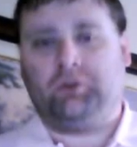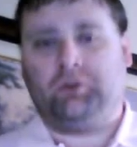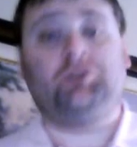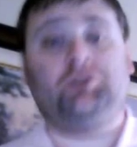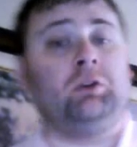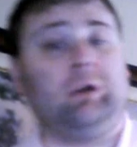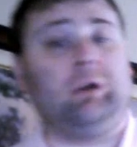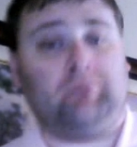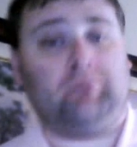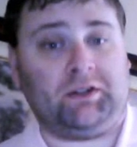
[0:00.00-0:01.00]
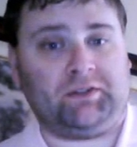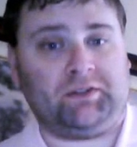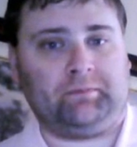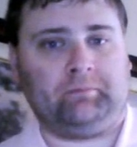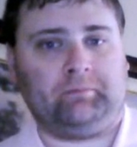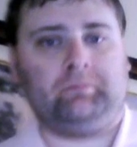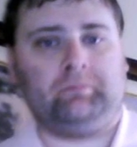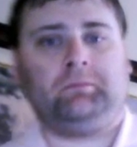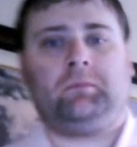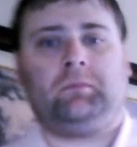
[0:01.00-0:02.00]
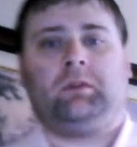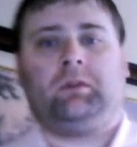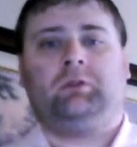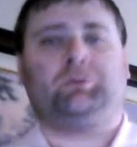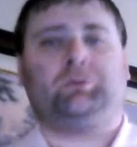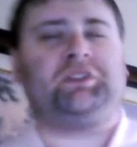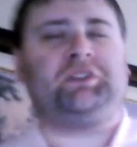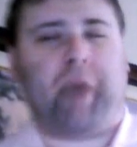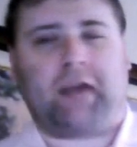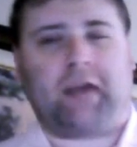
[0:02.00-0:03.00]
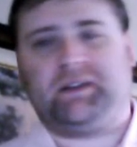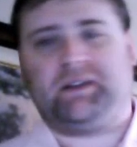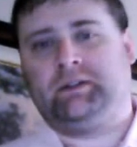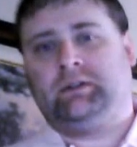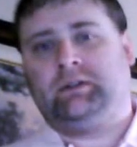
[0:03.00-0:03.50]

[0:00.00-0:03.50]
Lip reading: you show reverence, respect.